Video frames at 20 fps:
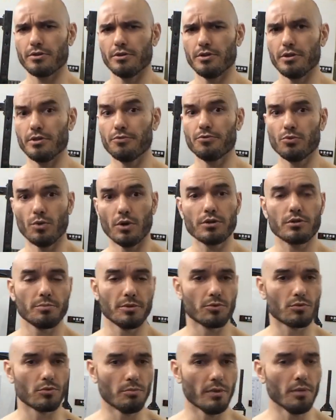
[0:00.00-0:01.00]
If you want to
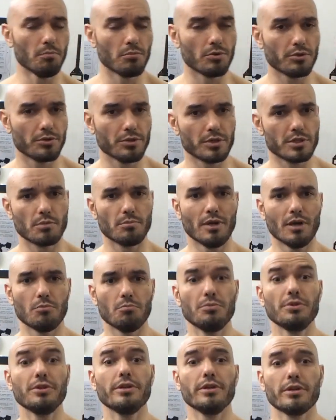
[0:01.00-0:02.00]
be remembered, it's
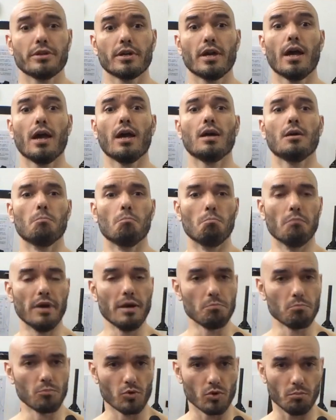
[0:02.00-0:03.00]
about being
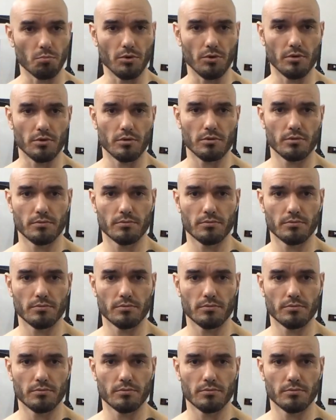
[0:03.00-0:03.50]
memorable.